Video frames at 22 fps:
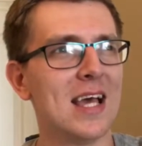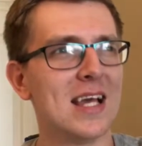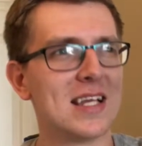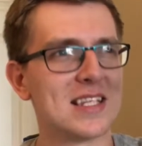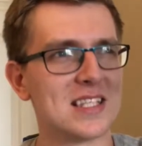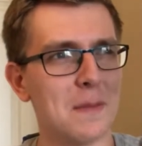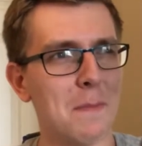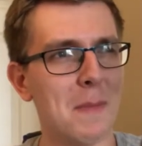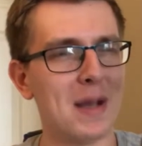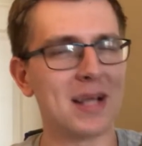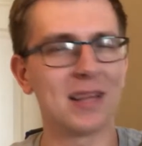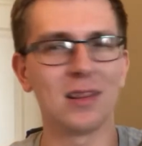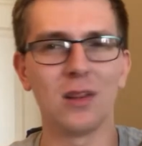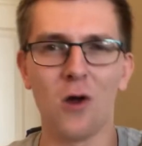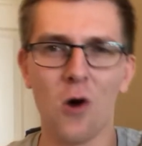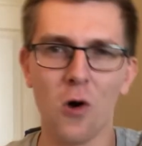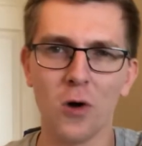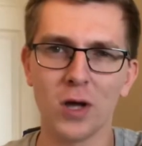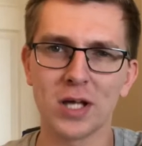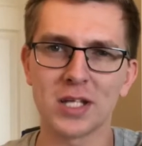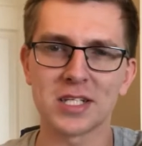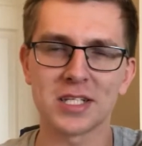It's the middle
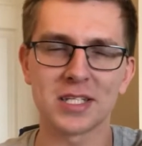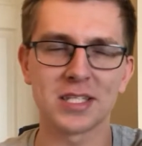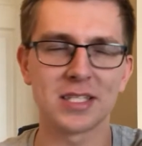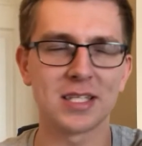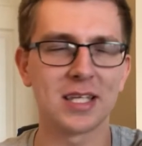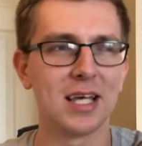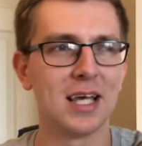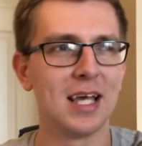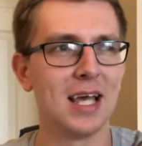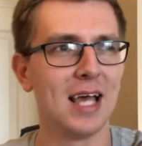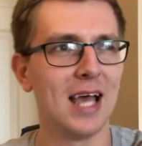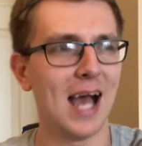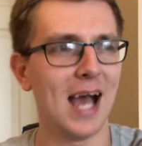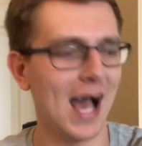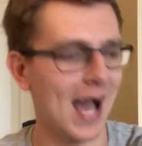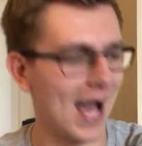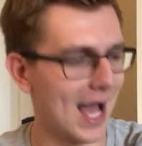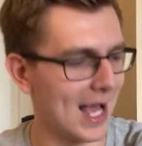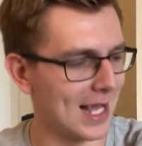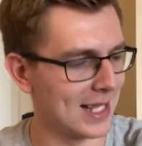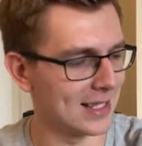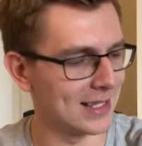August
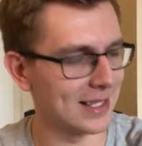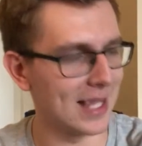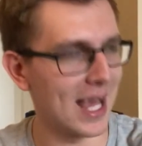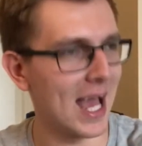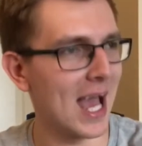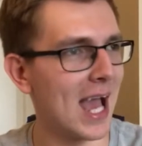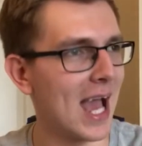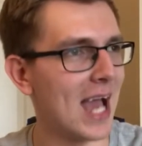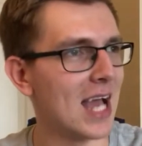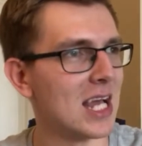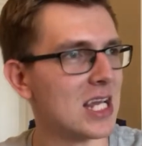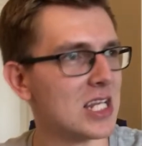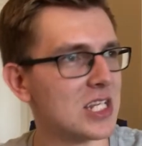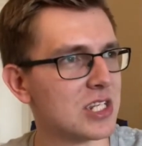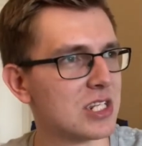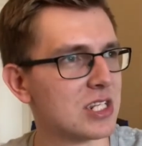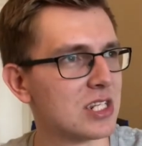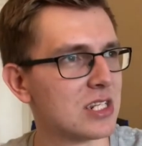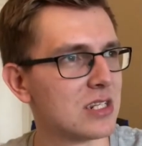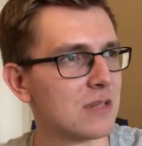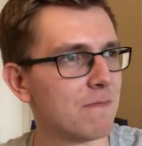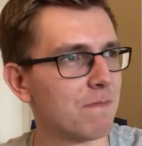and it
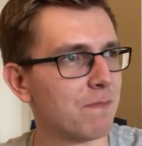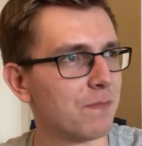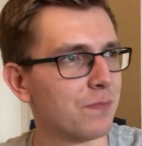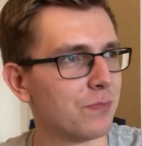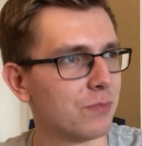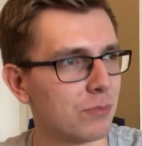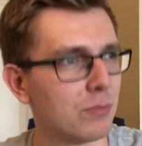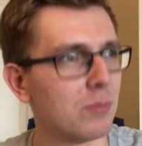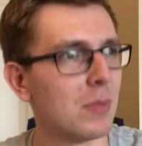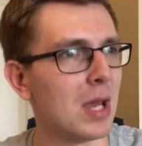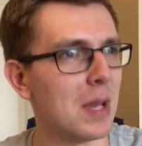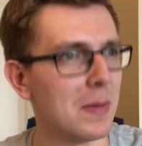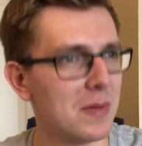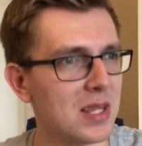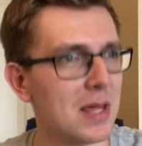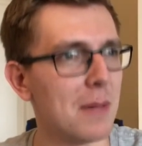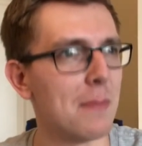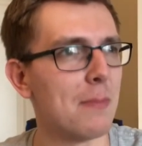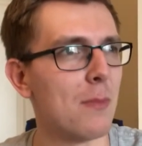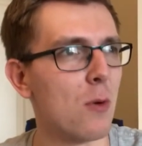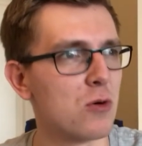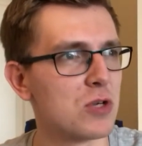is maybe
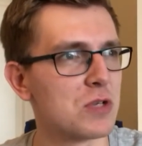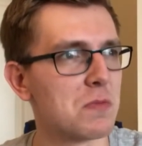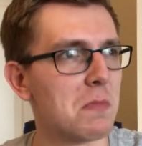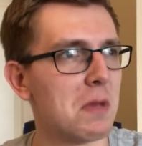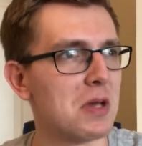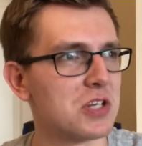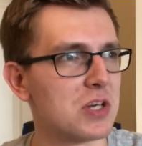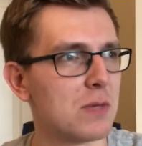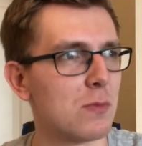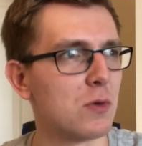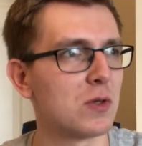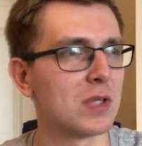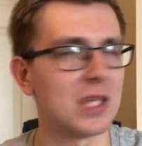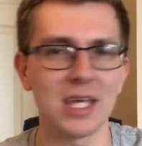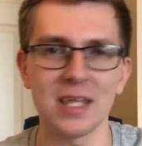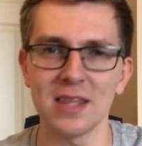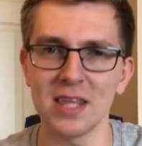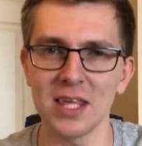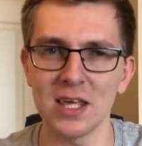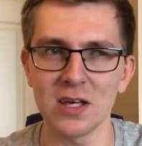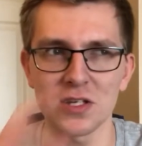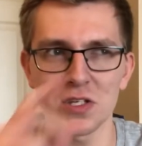the most miserable day
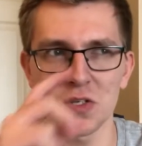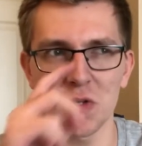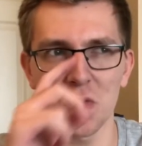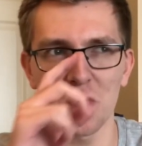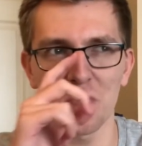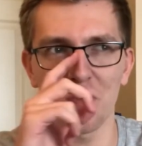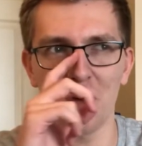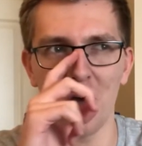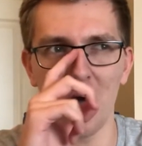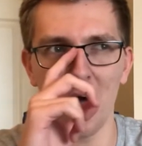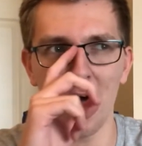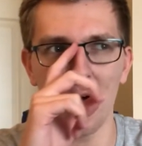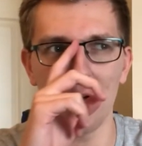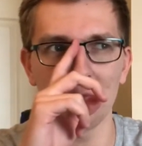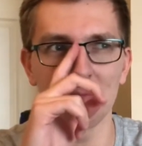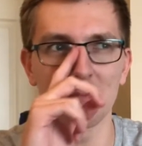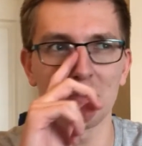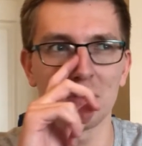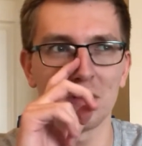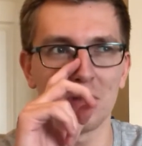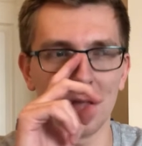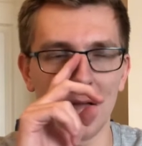of the year so far
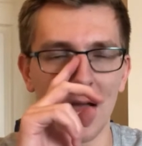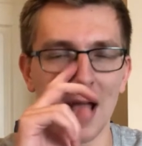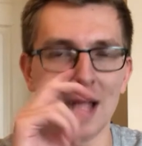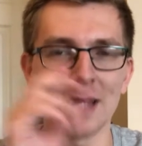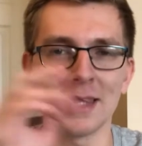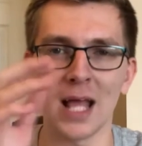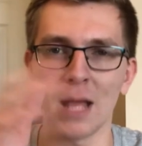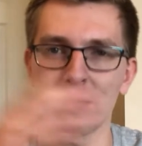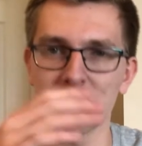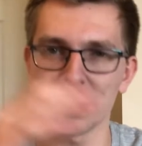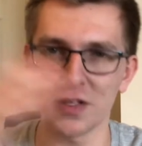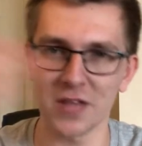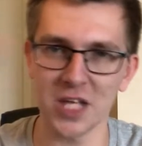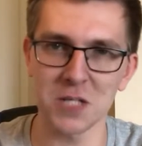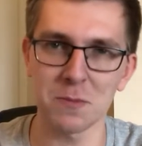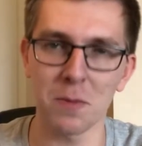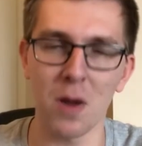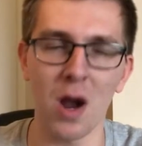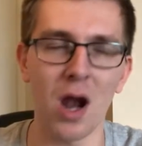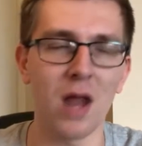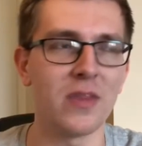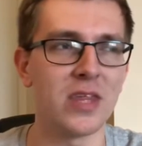in terms of this
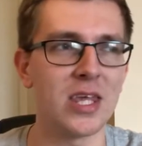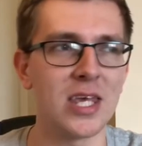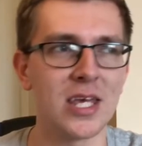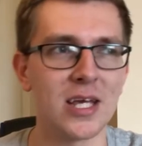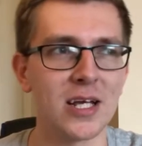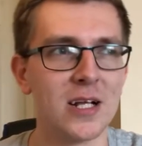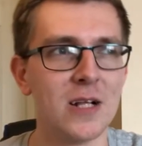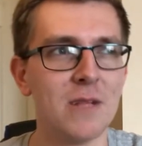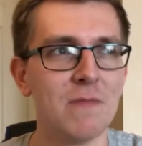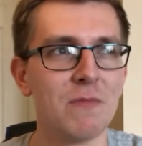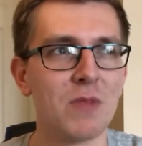part of the year.